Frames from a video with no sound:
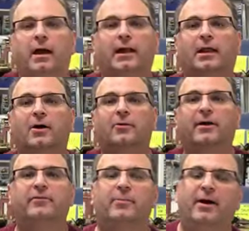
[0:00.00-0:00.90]
Hello
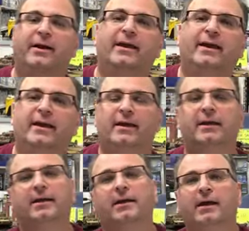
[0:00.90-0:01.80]

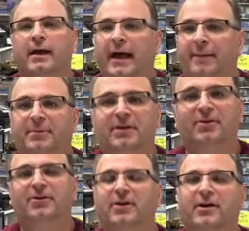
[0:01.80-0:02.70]
everybody! Happy
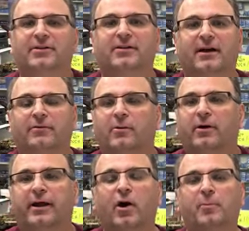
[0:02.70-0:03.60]
New Year to
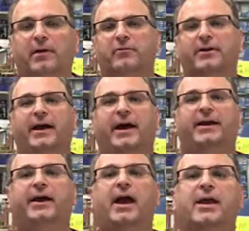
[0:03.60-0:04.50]
everyone. I hope everyone had
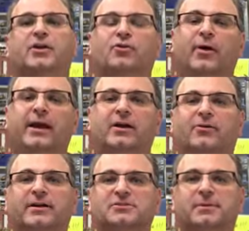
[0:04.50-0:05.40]
a great
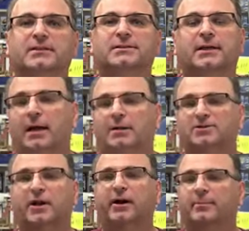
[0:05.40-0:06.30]
Christmas.
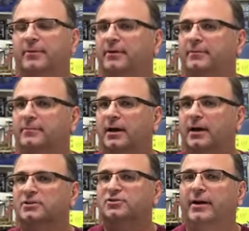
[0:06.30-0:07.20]
Sorry, I've been
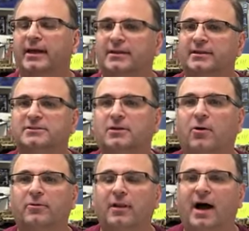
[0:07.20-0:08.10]
trying to get this go
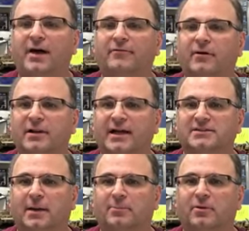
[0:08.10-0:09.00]
live for the last
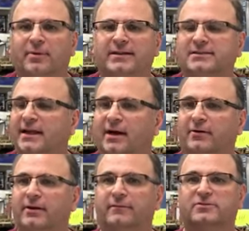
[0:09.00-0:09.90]
couple of minutes now,
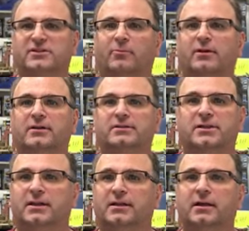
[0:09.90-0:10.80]
and for some
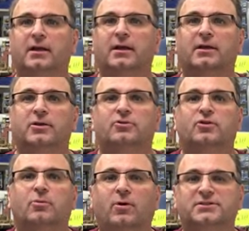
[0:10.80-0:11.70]
reason
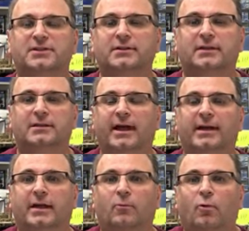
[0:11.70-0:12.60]
YouTube wasn't letting
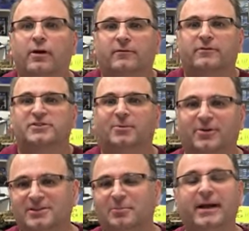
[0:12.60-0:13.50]
it work for some
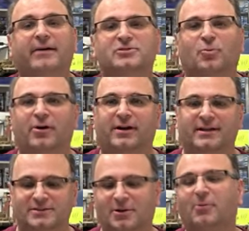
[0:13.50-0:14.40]
reason. But now it's working,
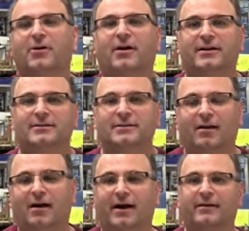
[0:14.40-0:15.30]
so we're on live.